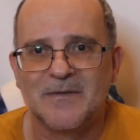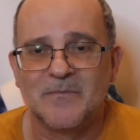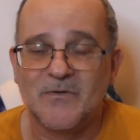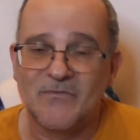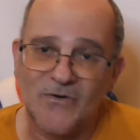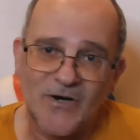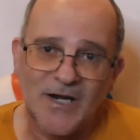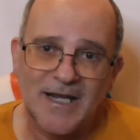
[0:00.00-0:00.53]

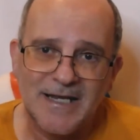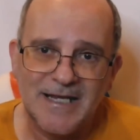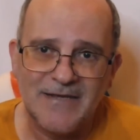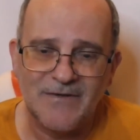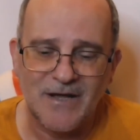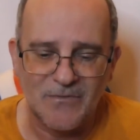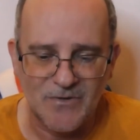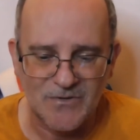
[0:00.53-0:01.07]
Before I
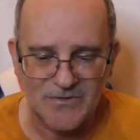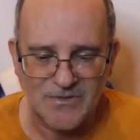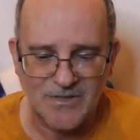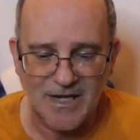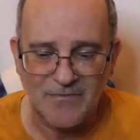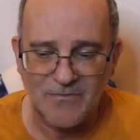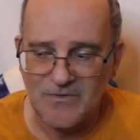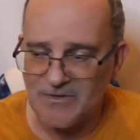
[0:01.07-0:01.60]
leave, I
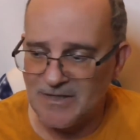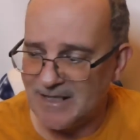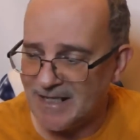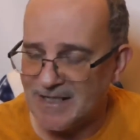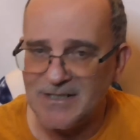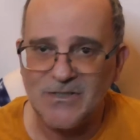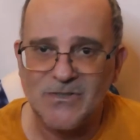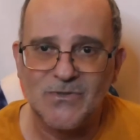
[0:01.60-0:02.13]
would
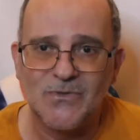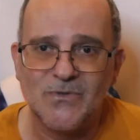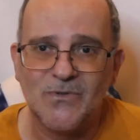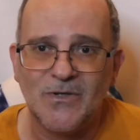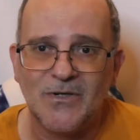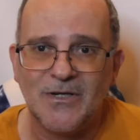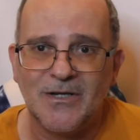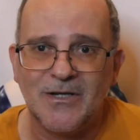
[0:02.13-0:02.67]
like to